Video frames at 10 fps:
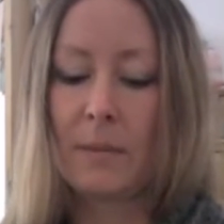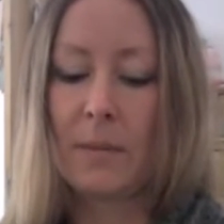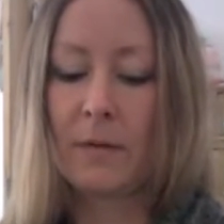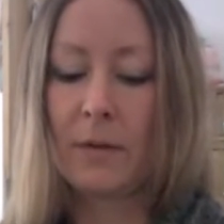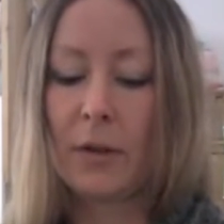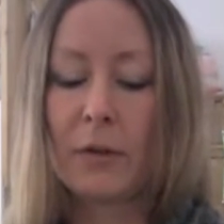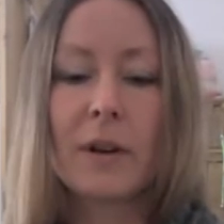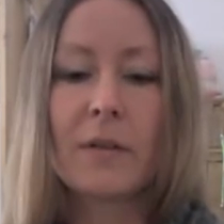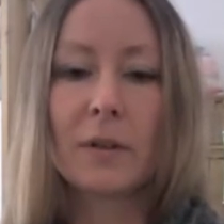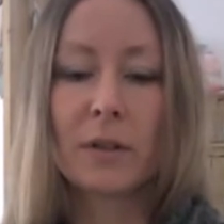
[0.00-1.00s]
I've got three
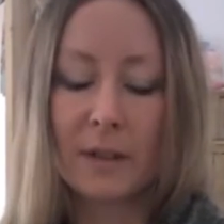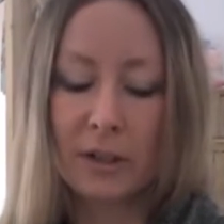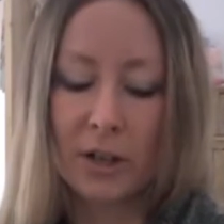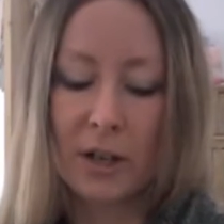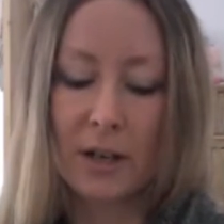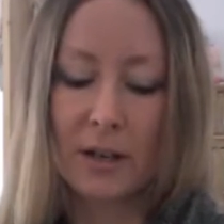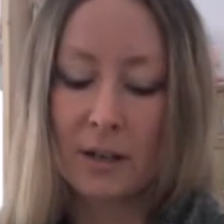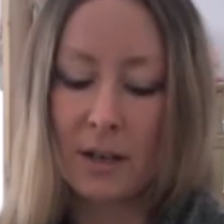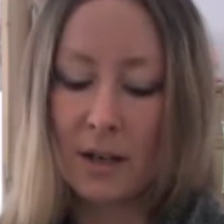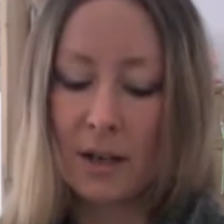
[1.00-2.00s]
rows of each colour,
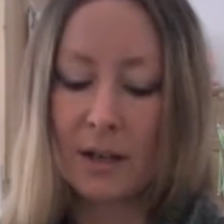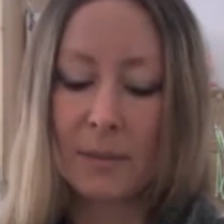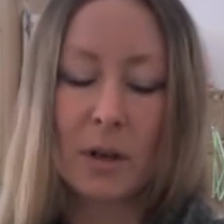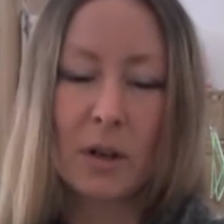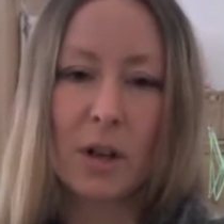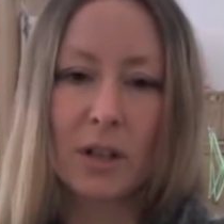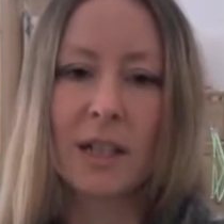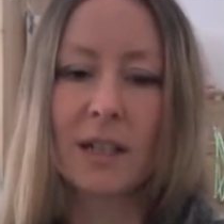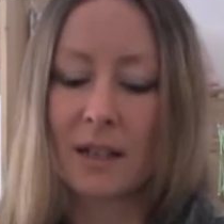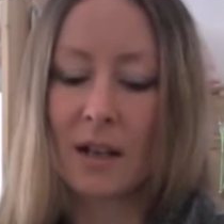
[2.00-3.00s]
and I'm not
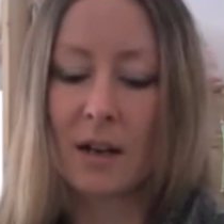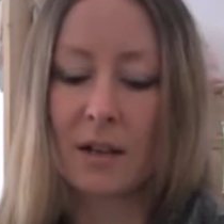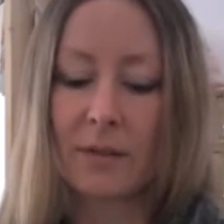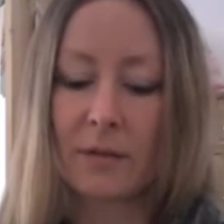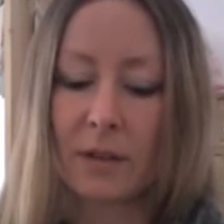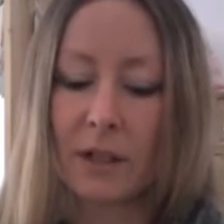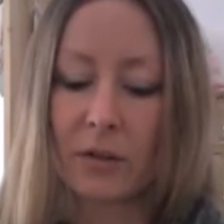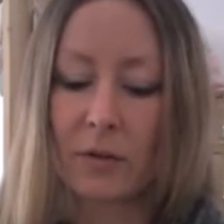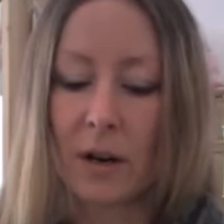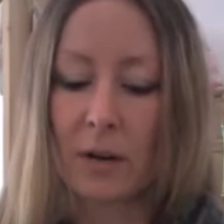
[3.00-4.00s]
cutting the yarn after each
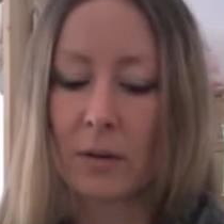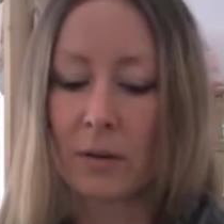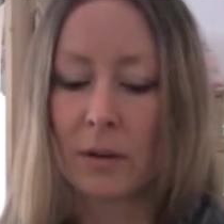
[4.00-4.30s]
row.